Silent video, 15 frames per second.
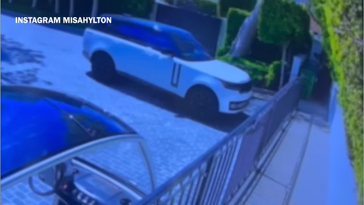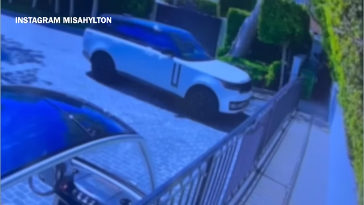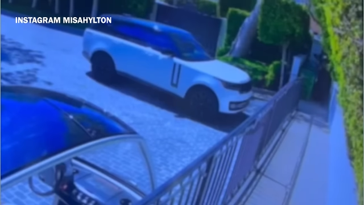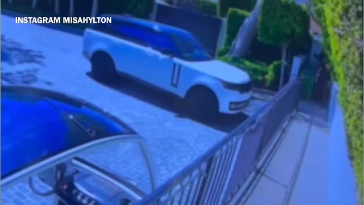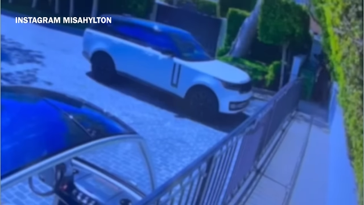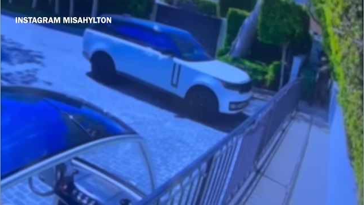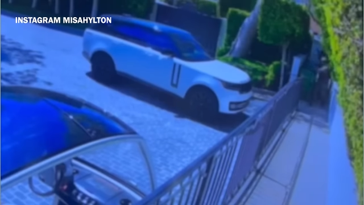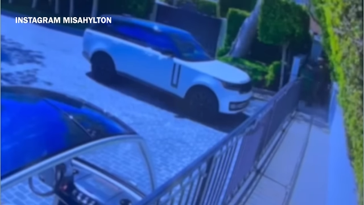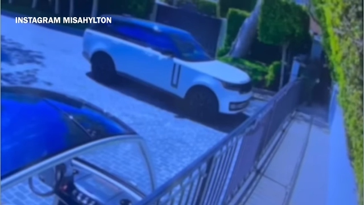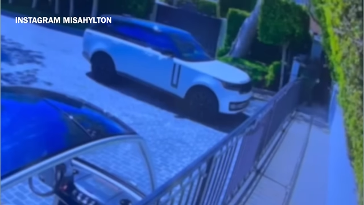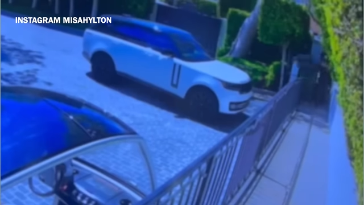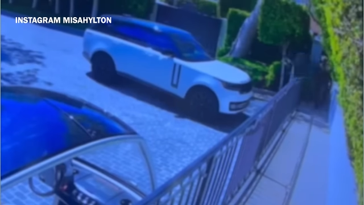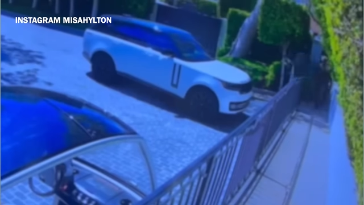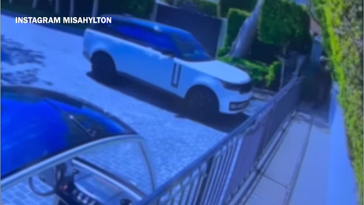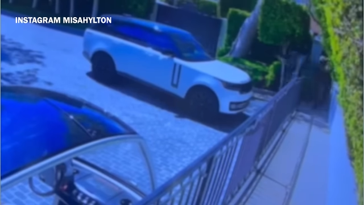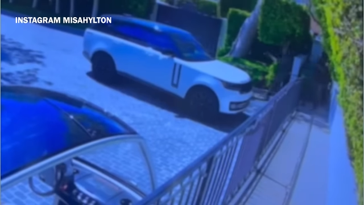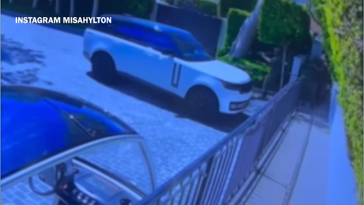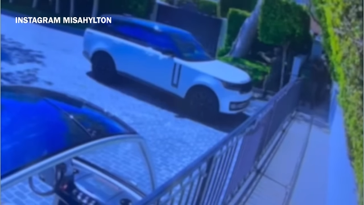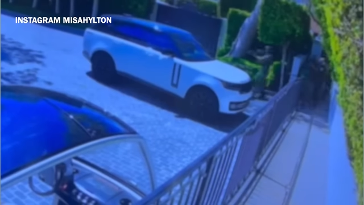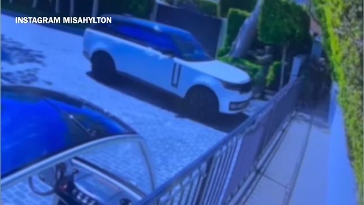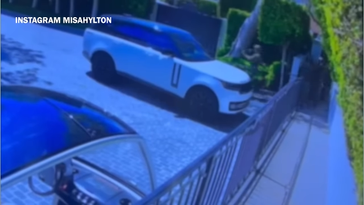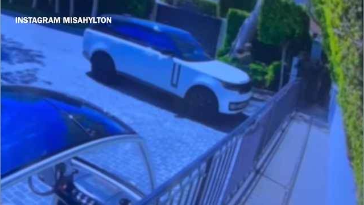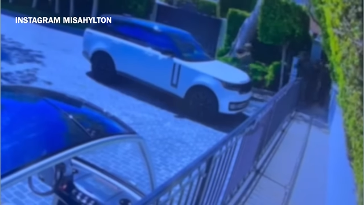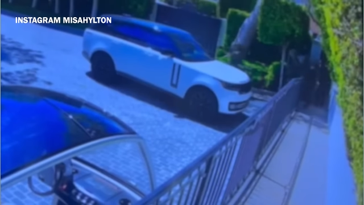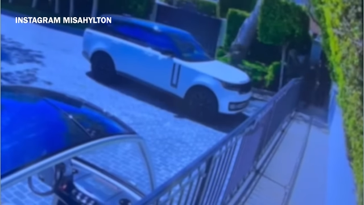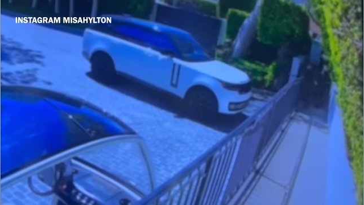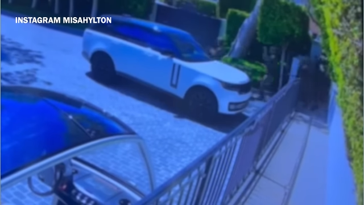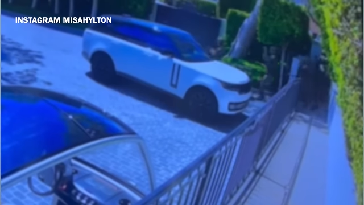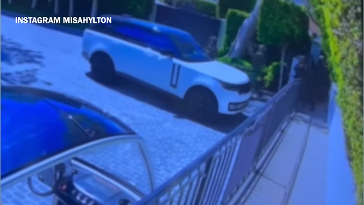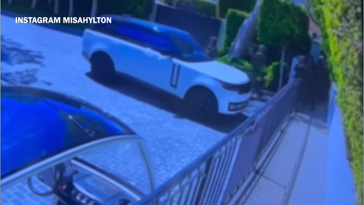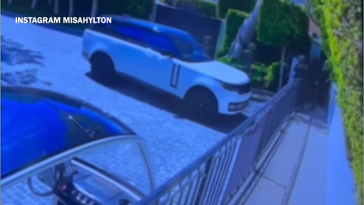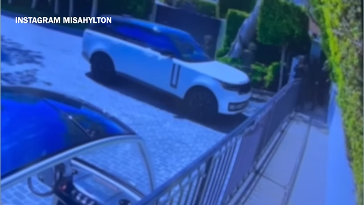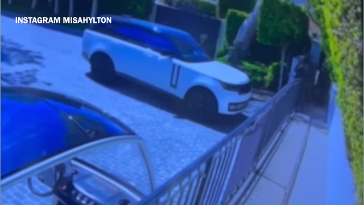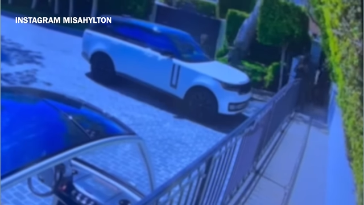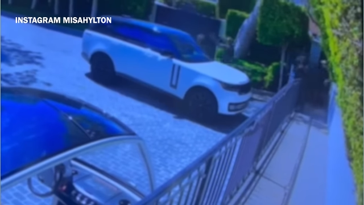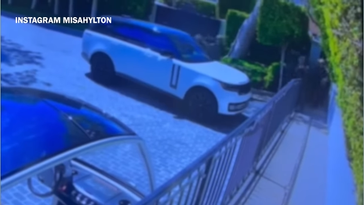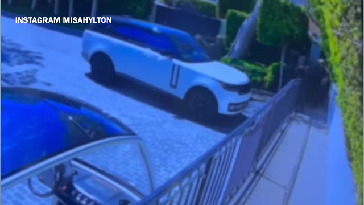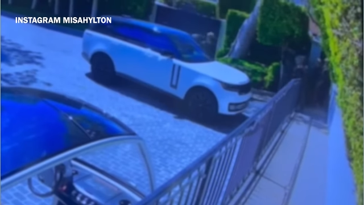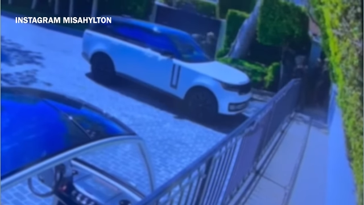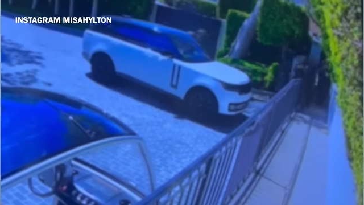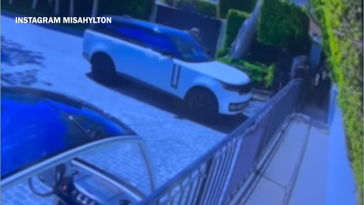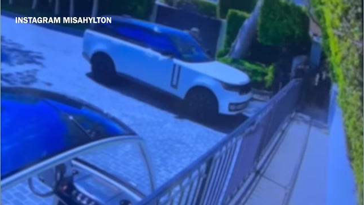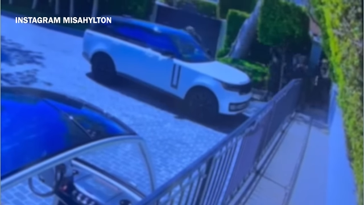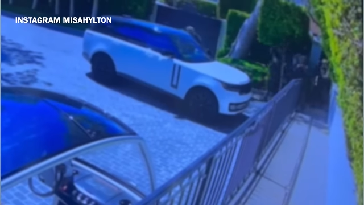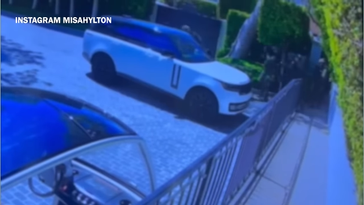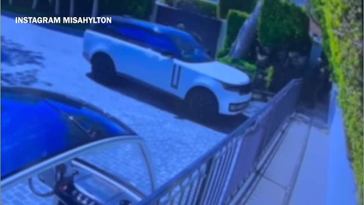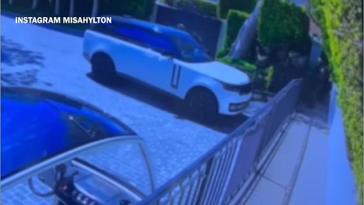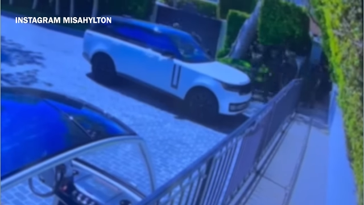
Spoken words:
No face is visible, so there are no lips to read.